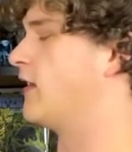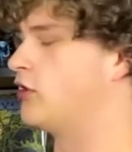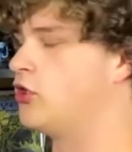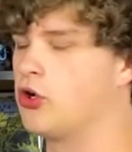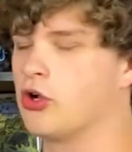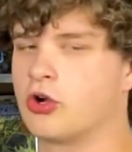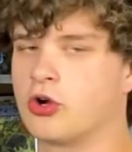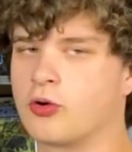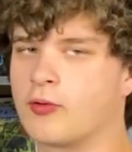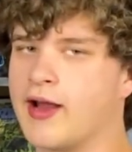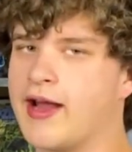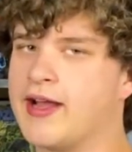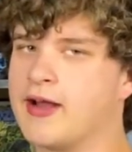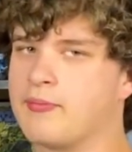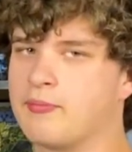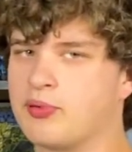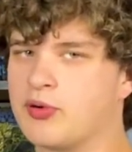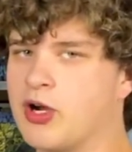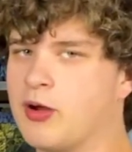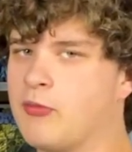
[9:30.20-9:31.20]
look great
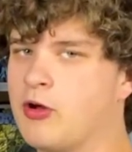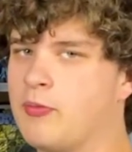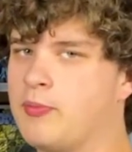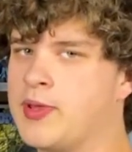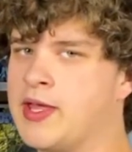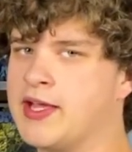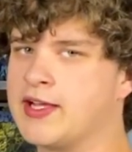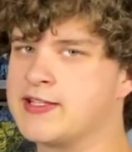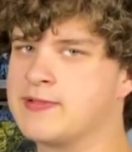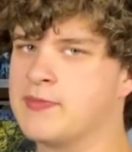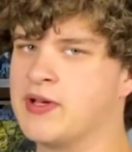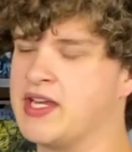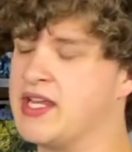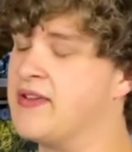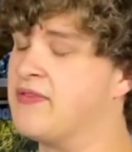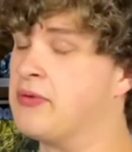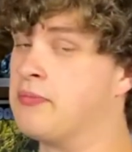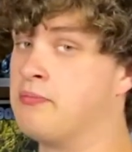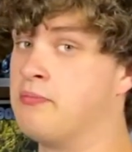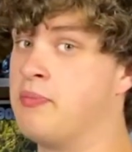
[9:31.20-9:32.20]
in promo pics, but
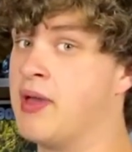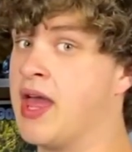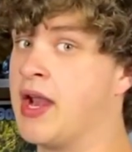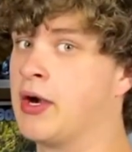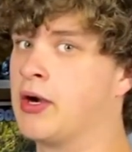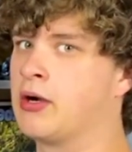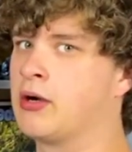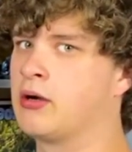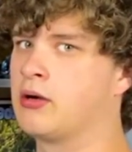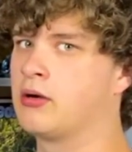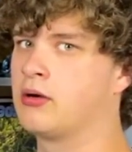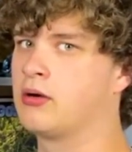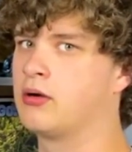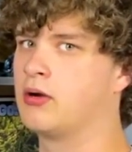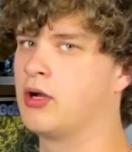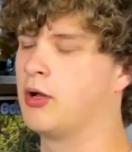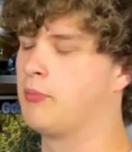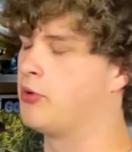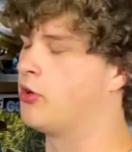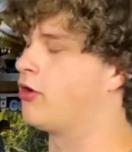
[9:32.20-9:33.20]
even better
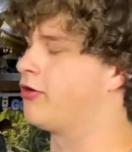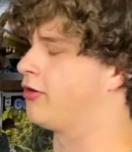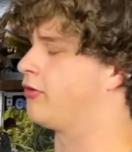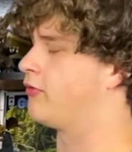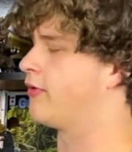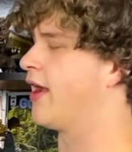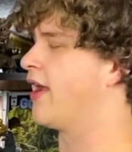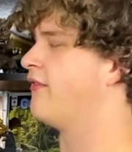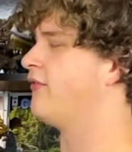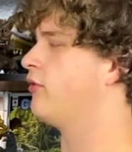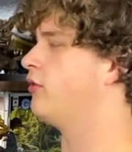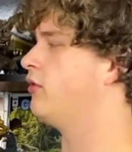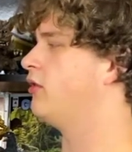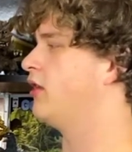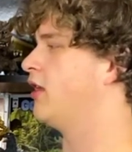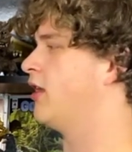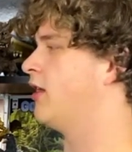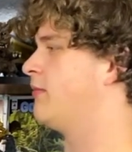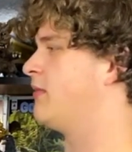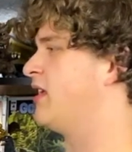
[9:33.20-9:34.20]
upon
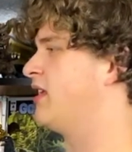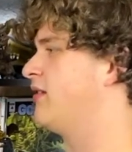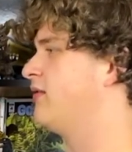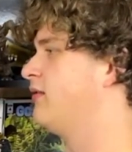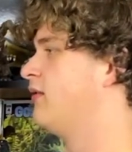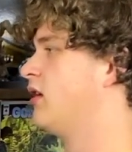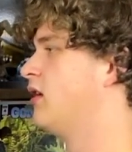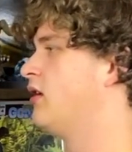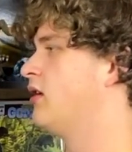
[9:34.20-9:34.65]
arrival. I mean,